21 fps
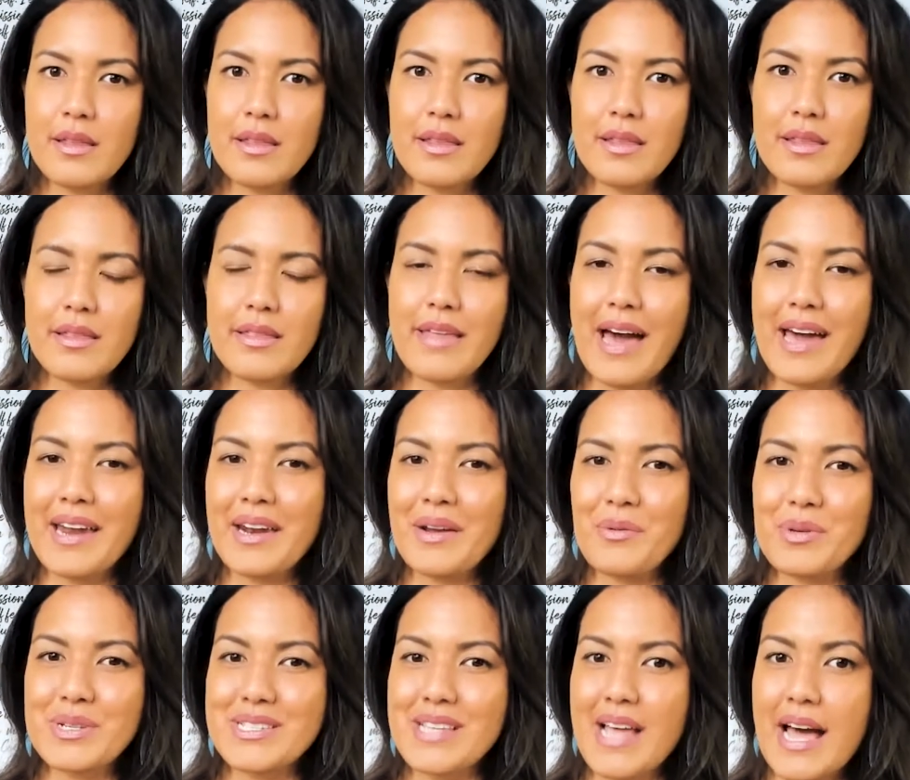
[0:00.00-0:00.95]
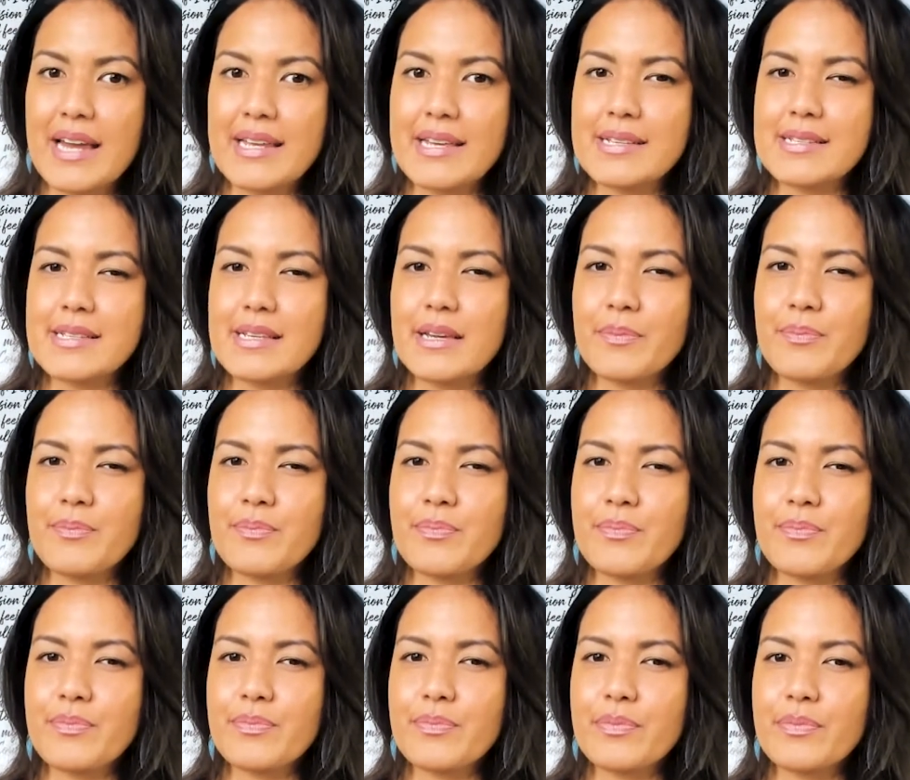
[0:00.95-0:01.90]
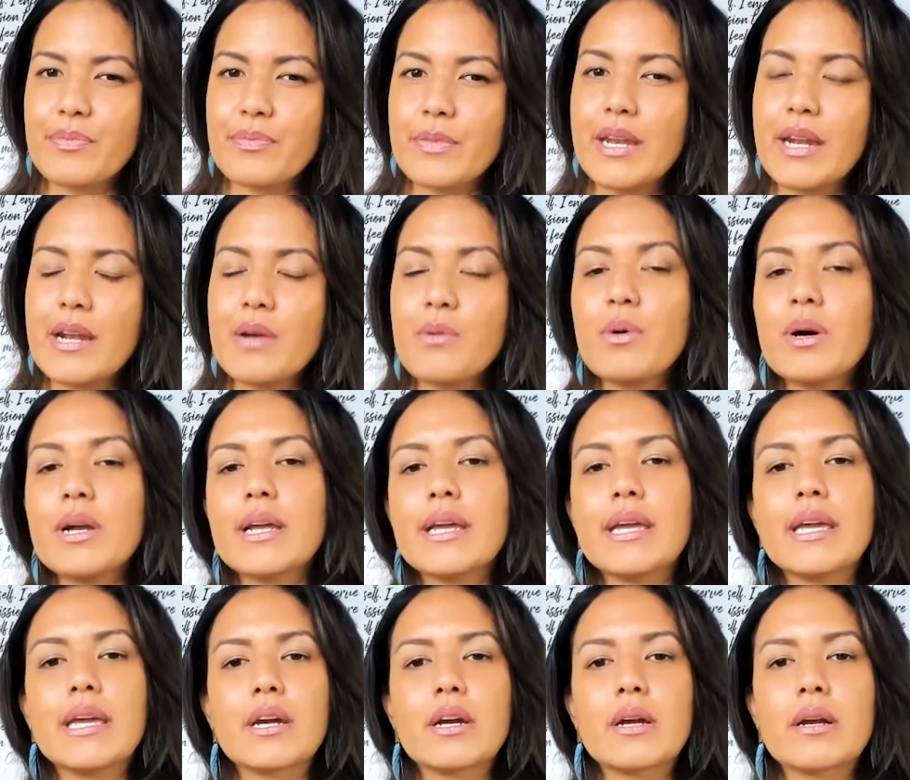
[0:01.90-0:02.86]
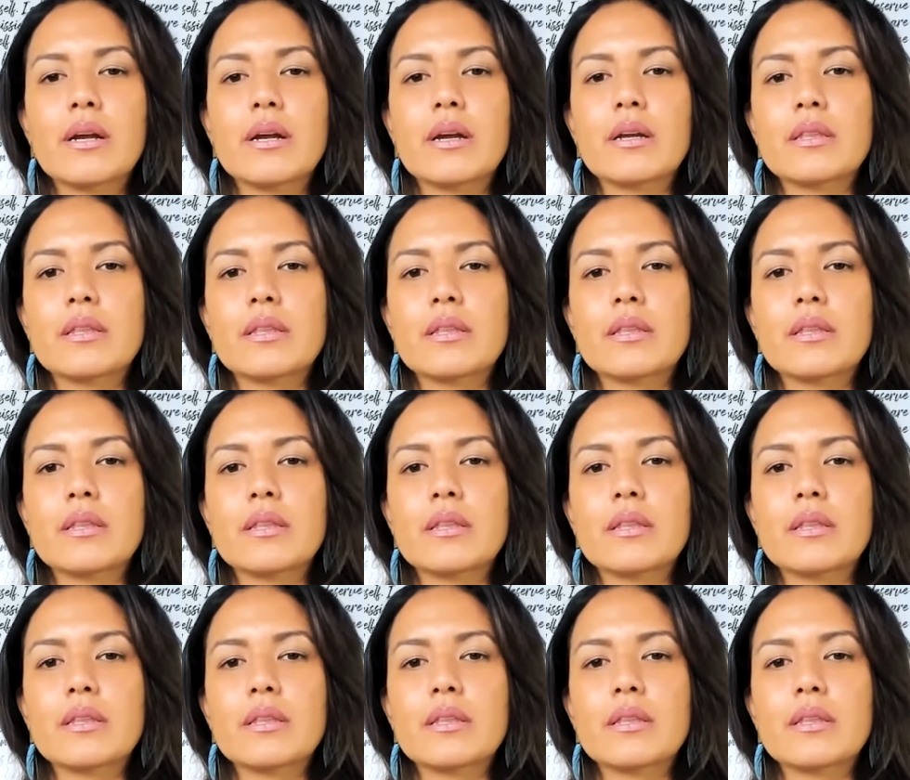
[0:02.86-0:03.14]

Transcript: that it was that easy. They didn't want to hear